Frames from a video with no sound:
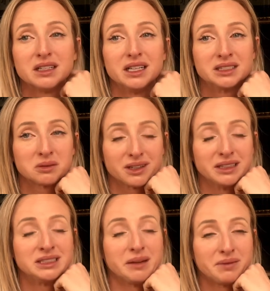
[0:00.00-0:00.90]
it's
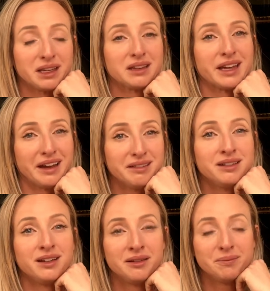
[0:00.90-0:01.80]
really something that
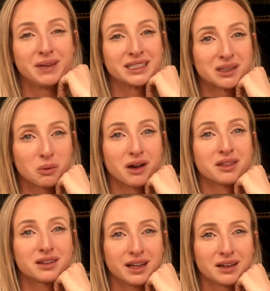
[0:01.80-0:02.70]
makes it worth
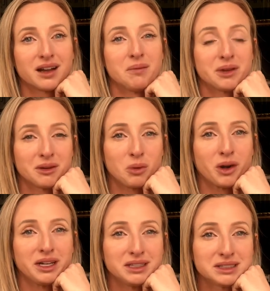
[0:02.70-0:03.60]
getting up in the
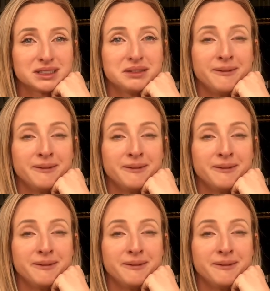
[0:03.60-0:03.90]
mornings.